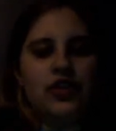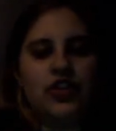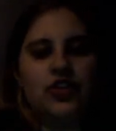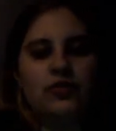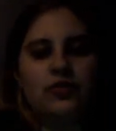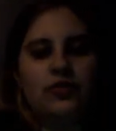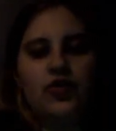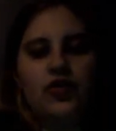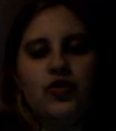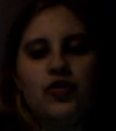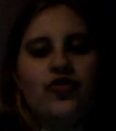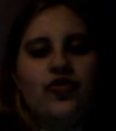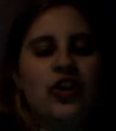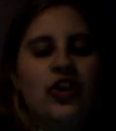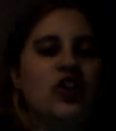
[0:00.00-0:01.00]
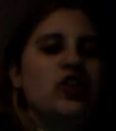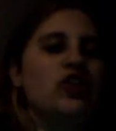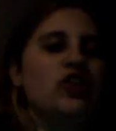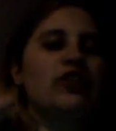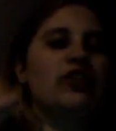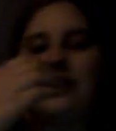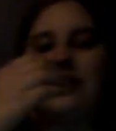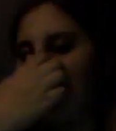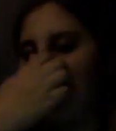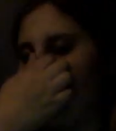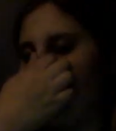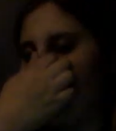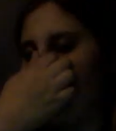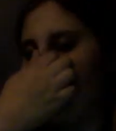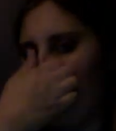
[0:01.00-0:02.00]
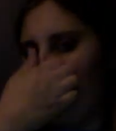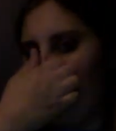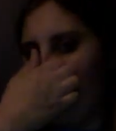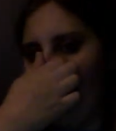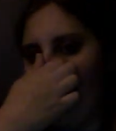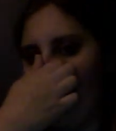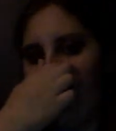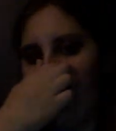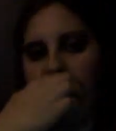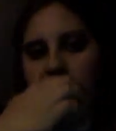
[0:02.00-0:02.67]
smooth little song, you know